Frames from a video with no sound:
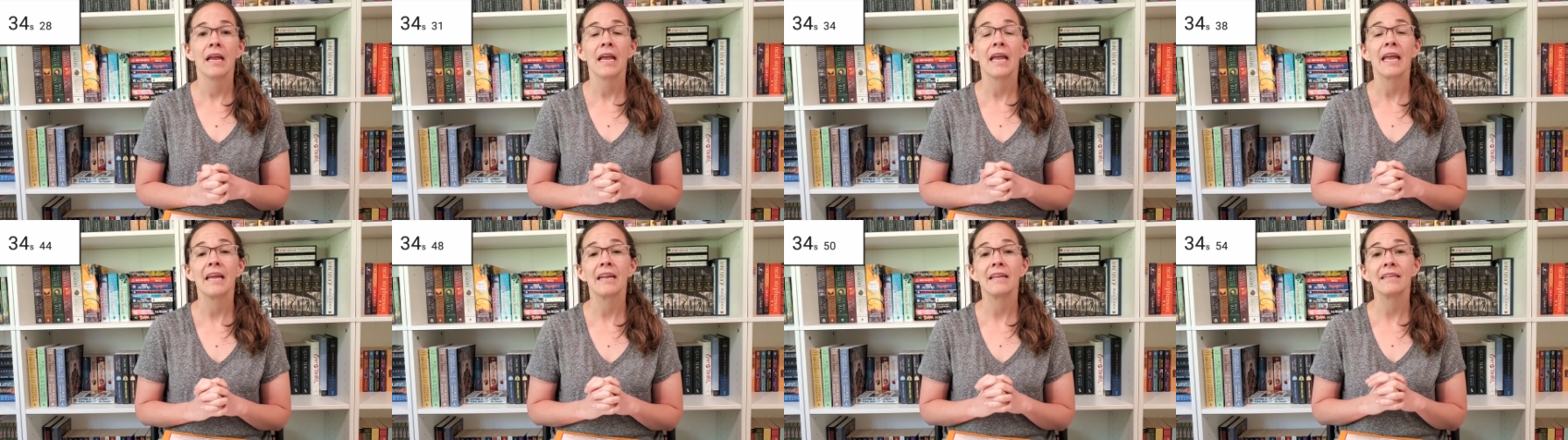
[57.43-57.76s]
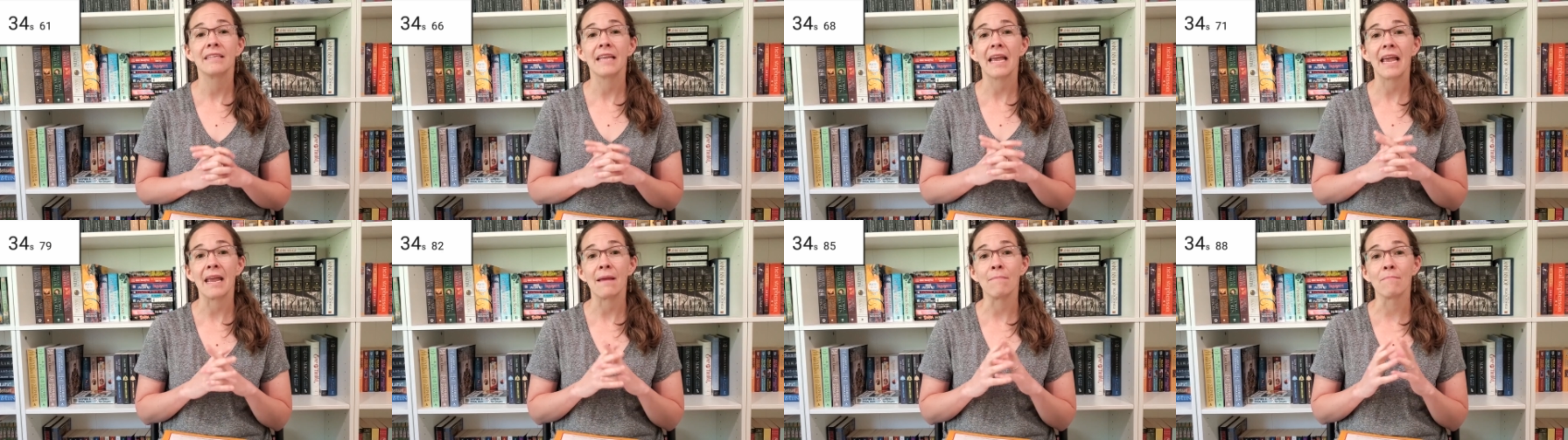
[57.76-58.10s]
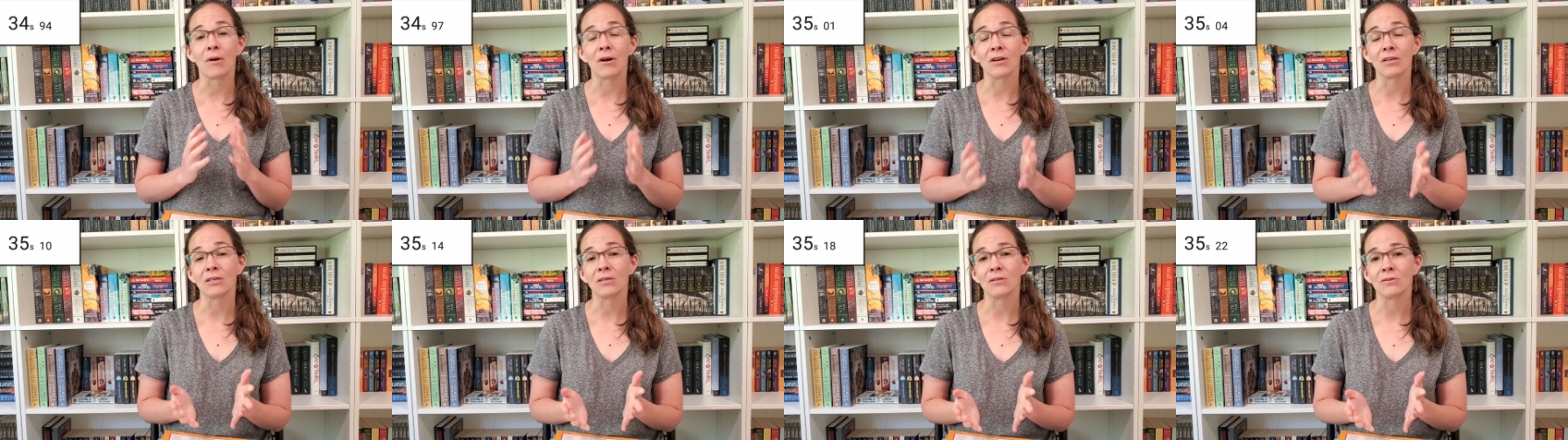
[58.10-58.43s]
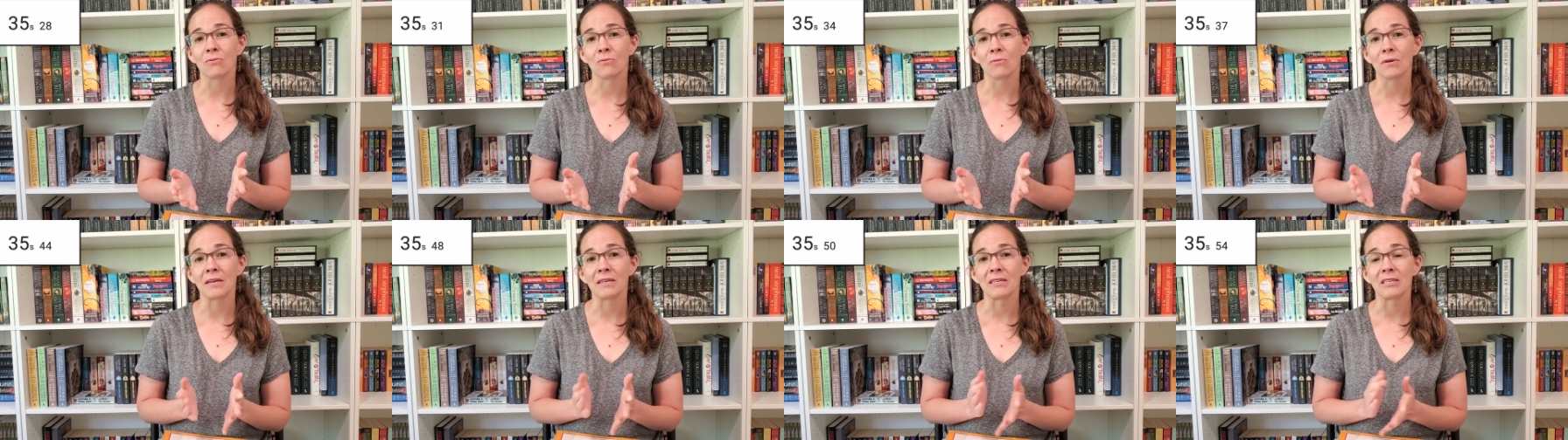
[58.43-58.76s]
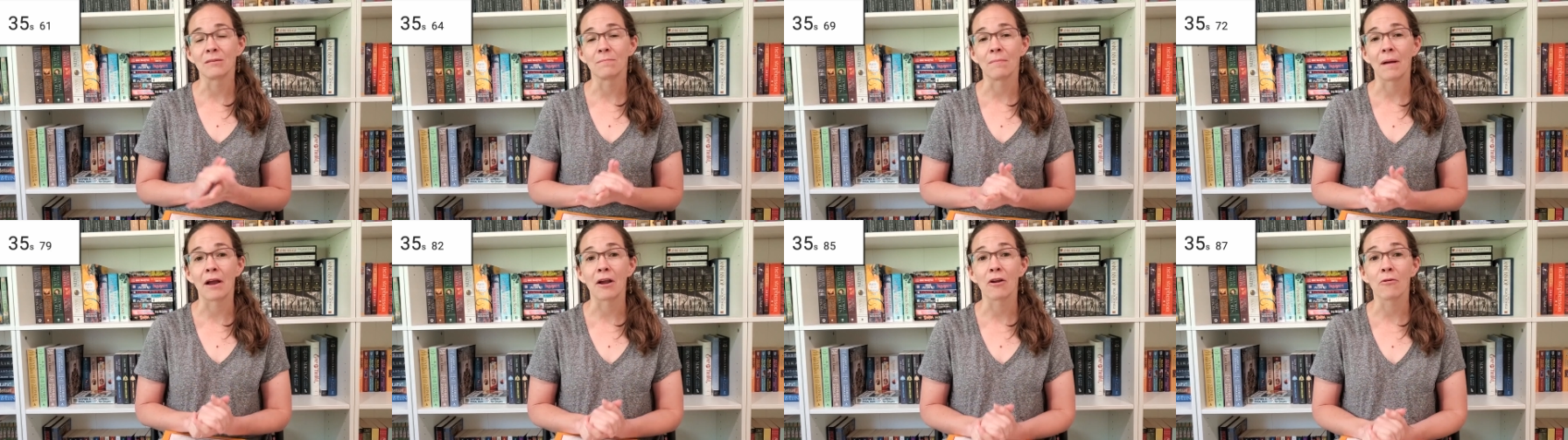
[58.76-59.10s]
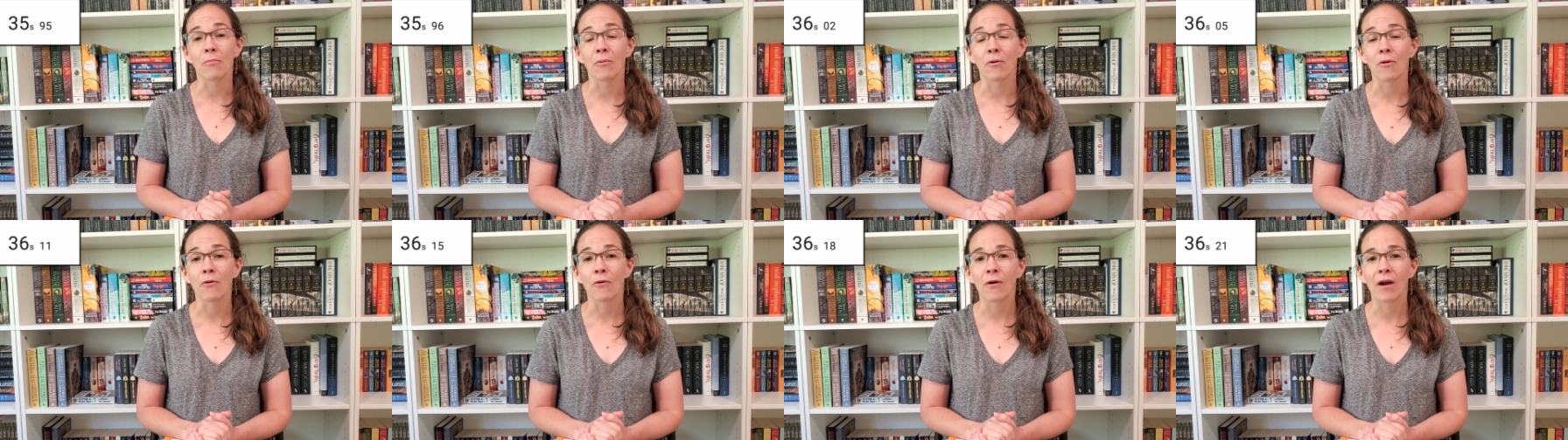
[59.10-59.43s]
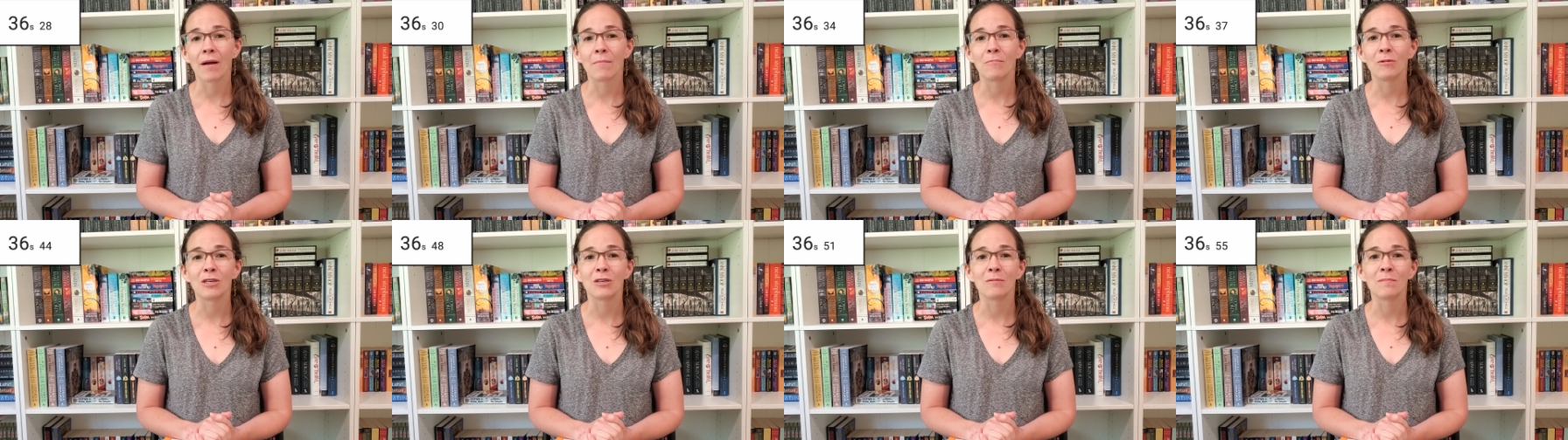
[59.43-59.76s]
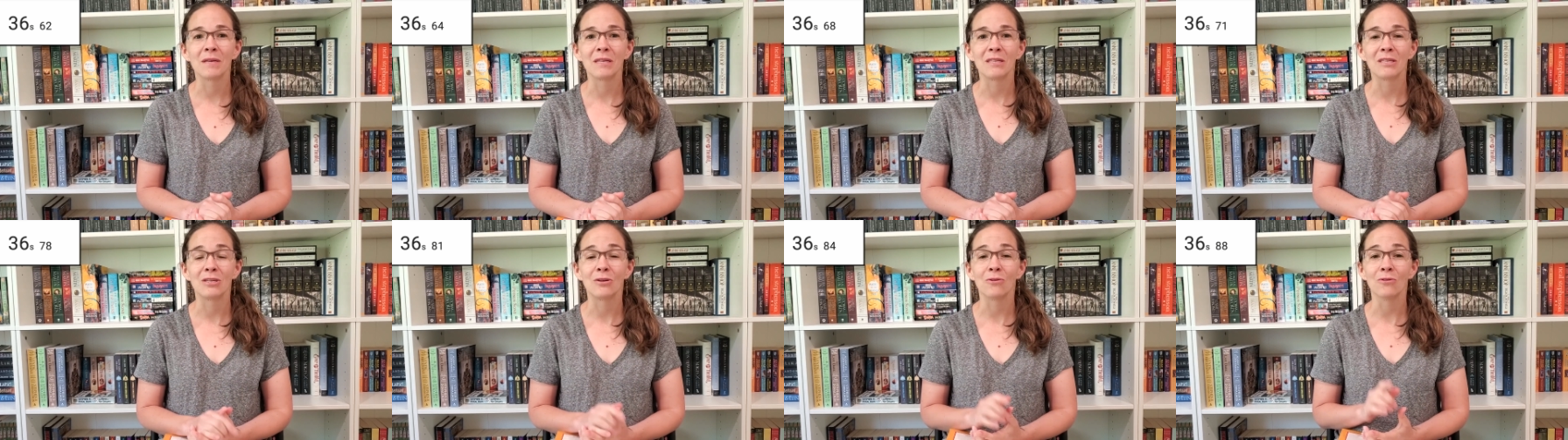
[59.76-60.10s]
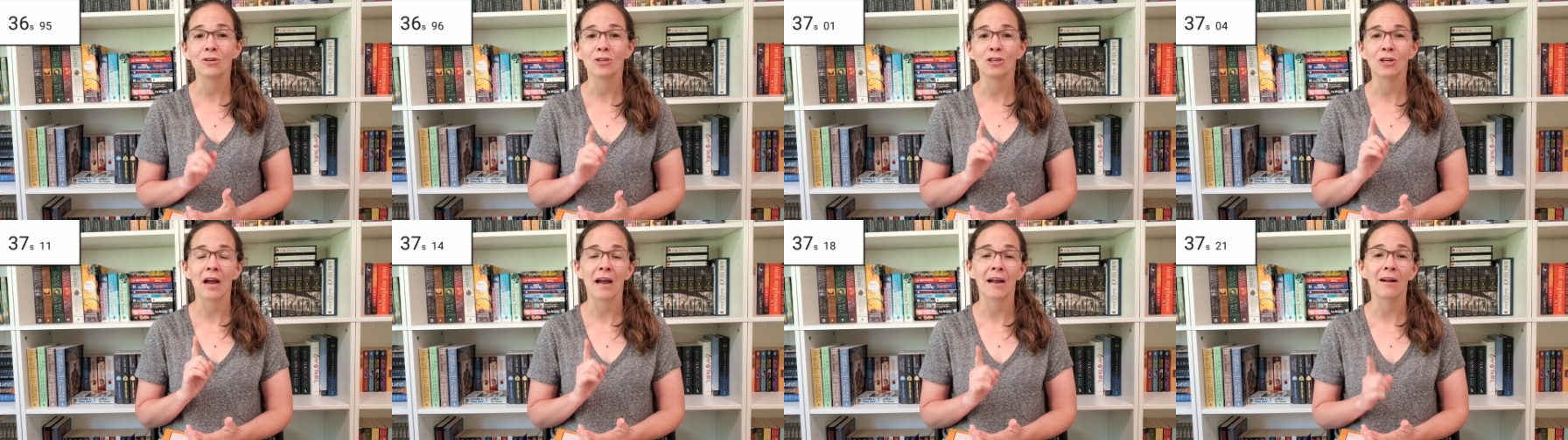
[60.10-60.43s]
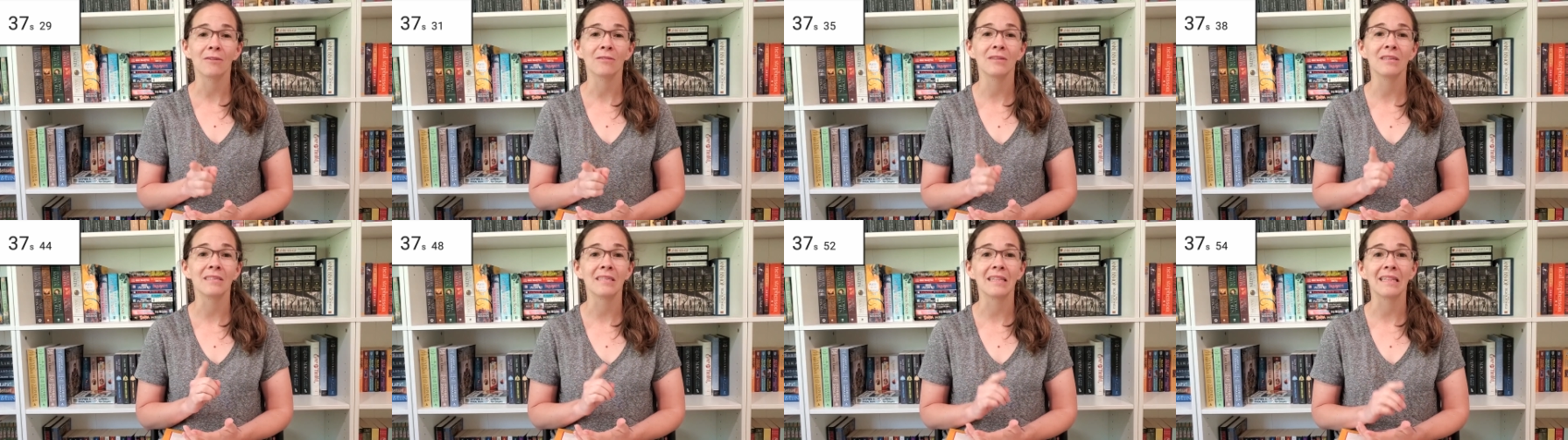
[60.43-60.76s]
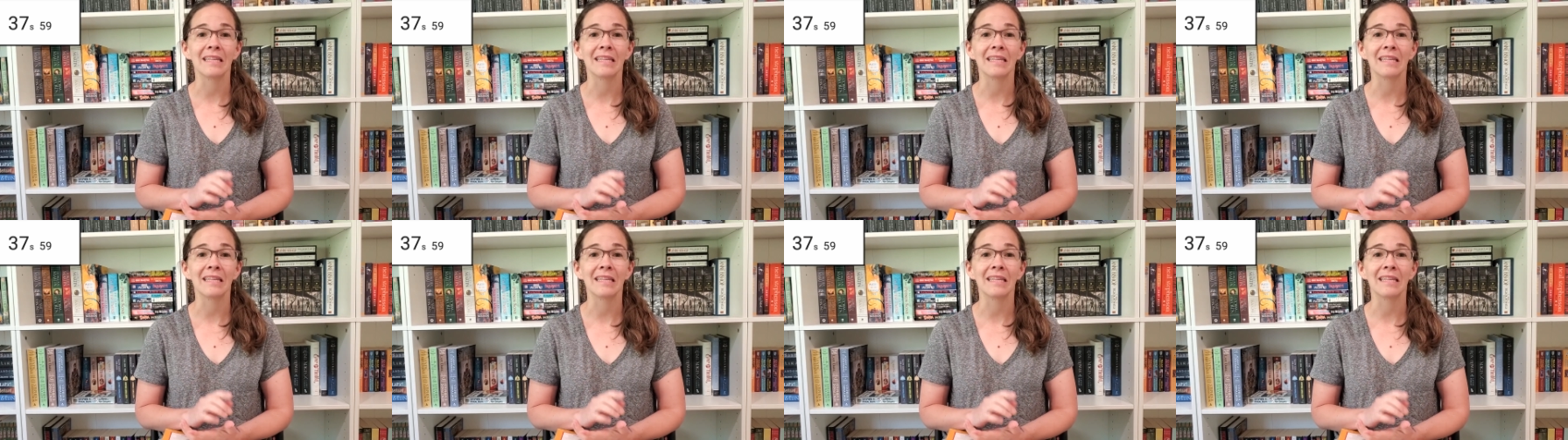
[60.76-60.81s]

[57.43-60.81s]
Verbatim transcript: It is a Montessori-inspired program, which means your child is